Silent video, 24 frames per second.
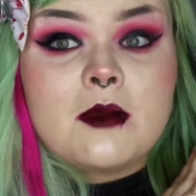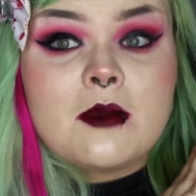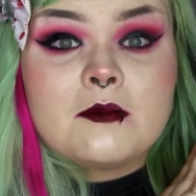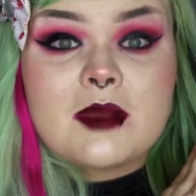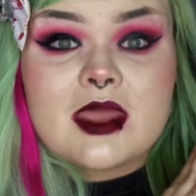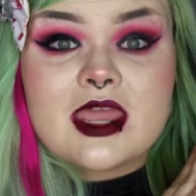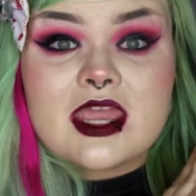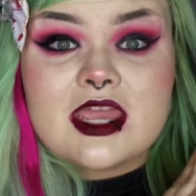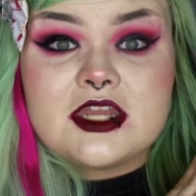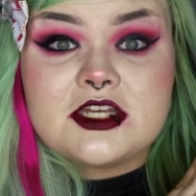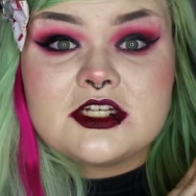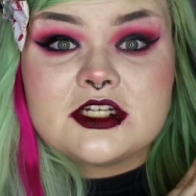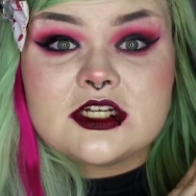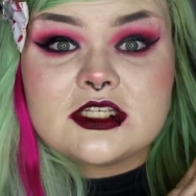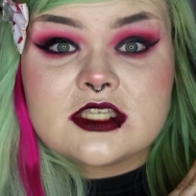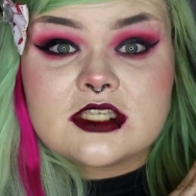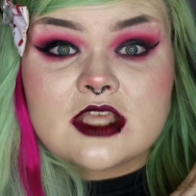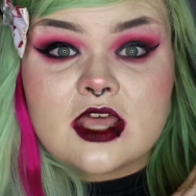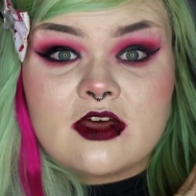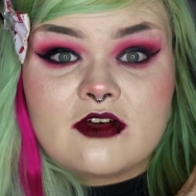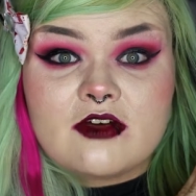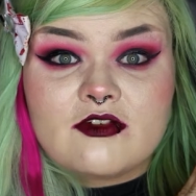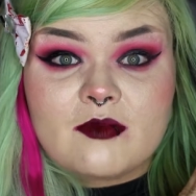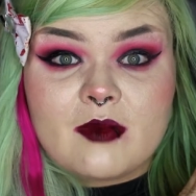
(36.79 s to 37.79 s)
pages
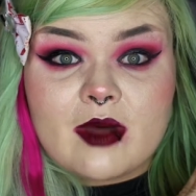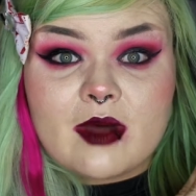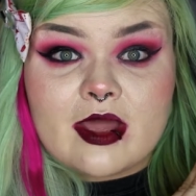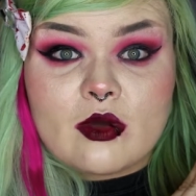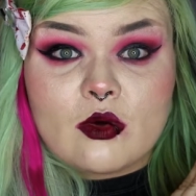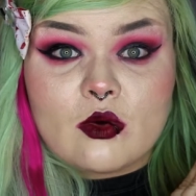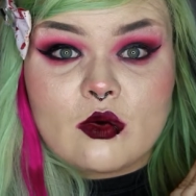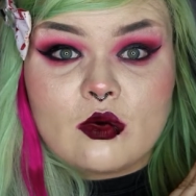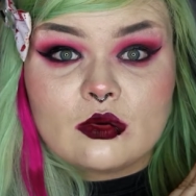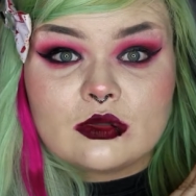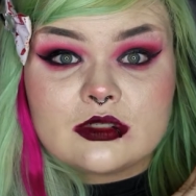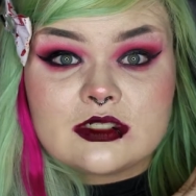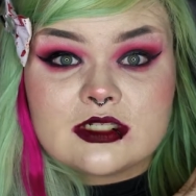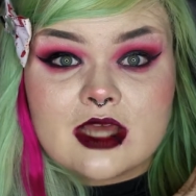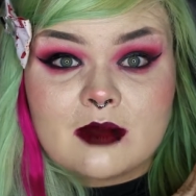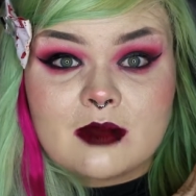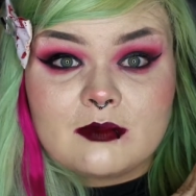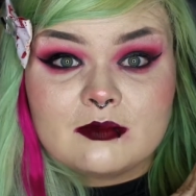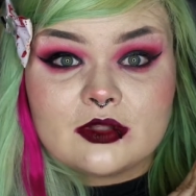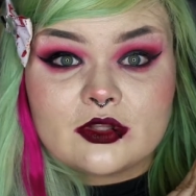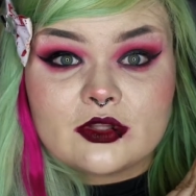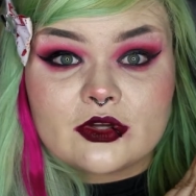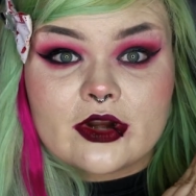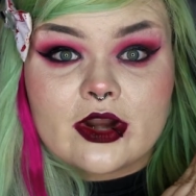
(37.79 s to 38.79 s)
of my old
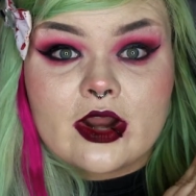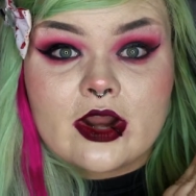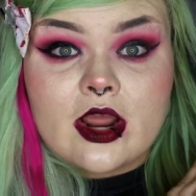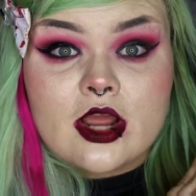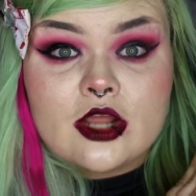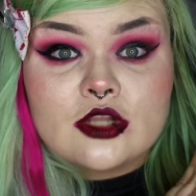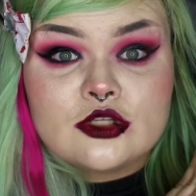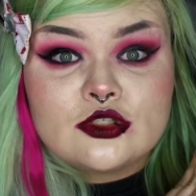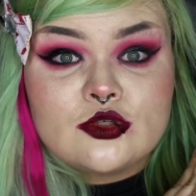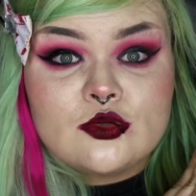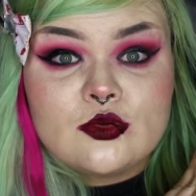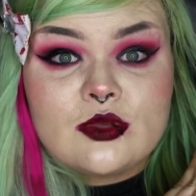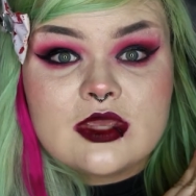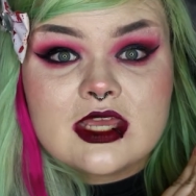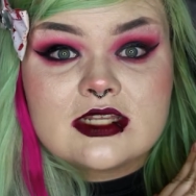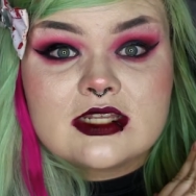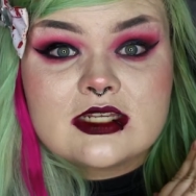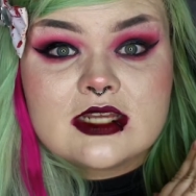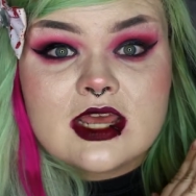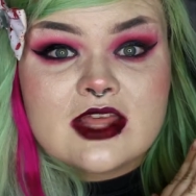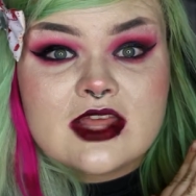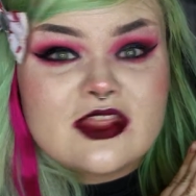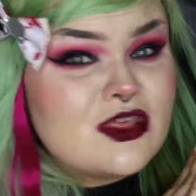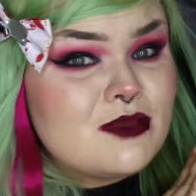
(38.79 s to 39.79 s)
Tumblr to get
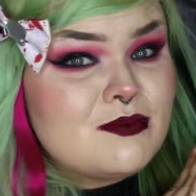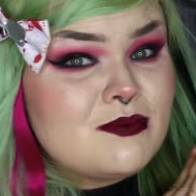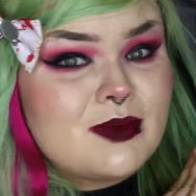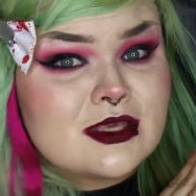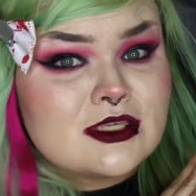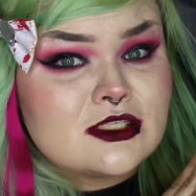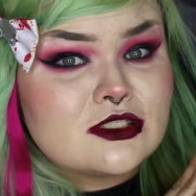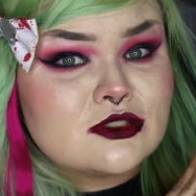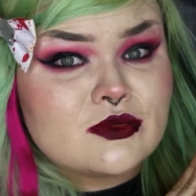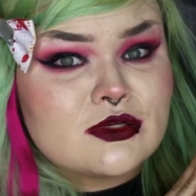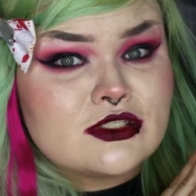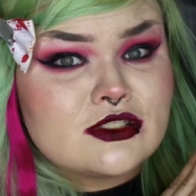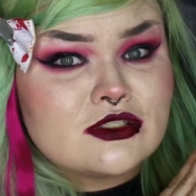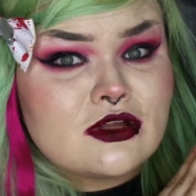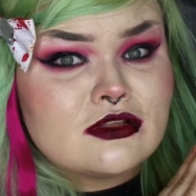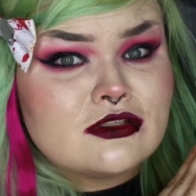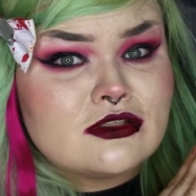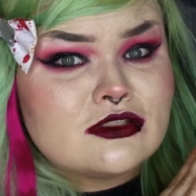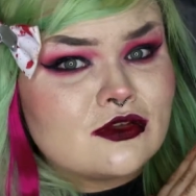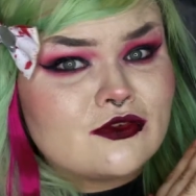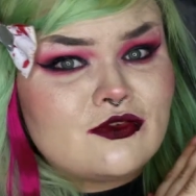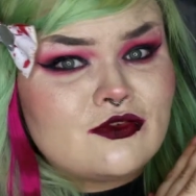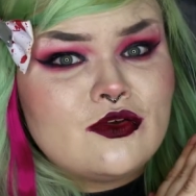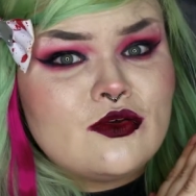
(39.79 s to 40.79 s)
the best
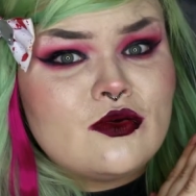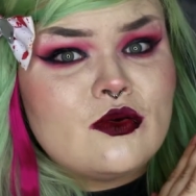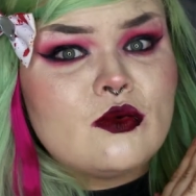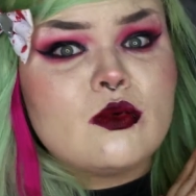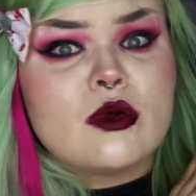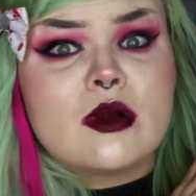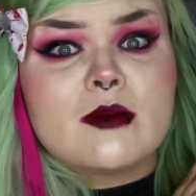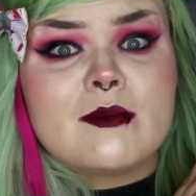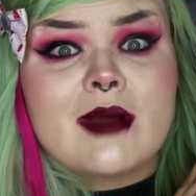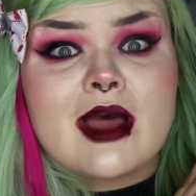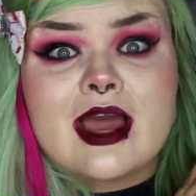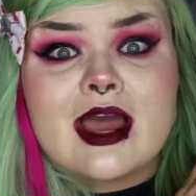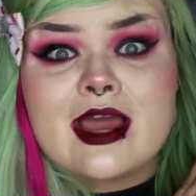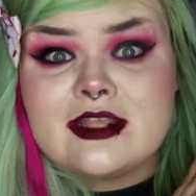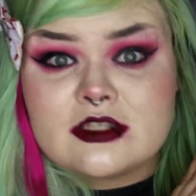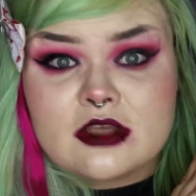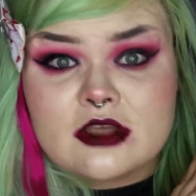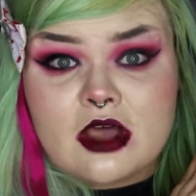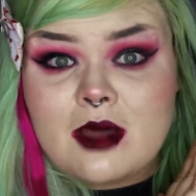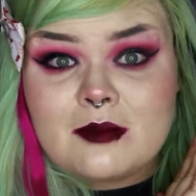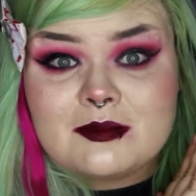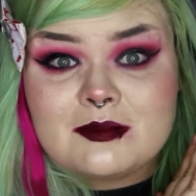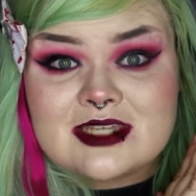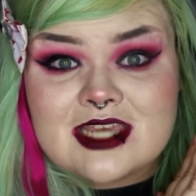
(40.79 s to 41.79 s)
results of who were my
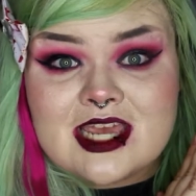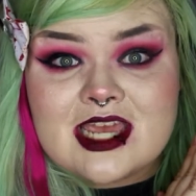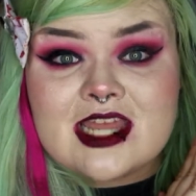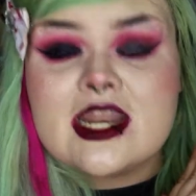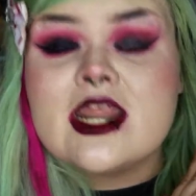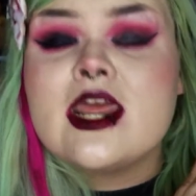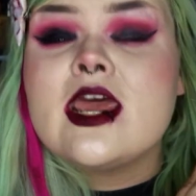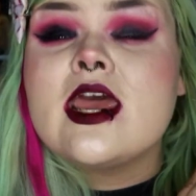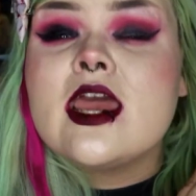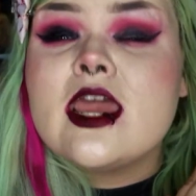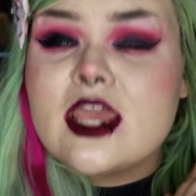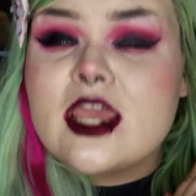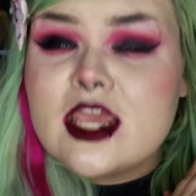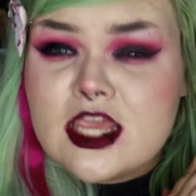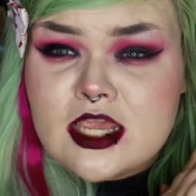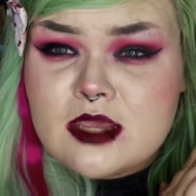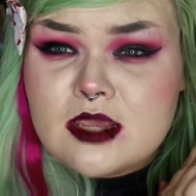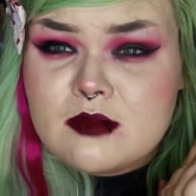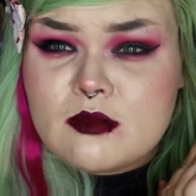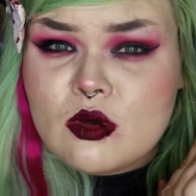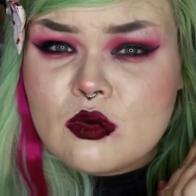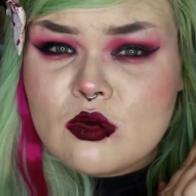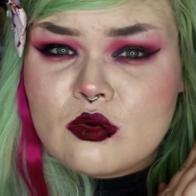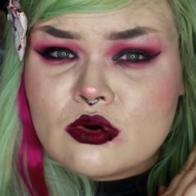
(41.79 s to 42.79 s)
top 10
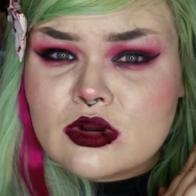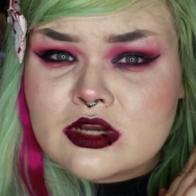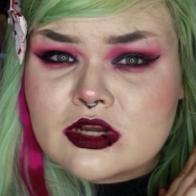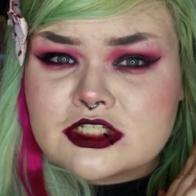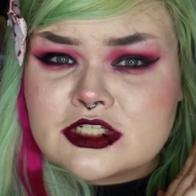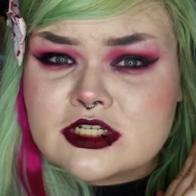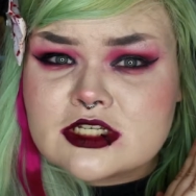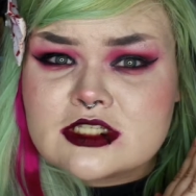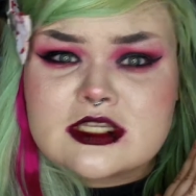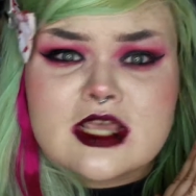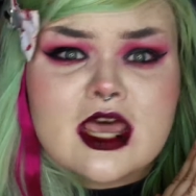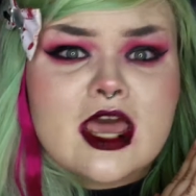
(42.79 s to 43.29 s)
emo crushes.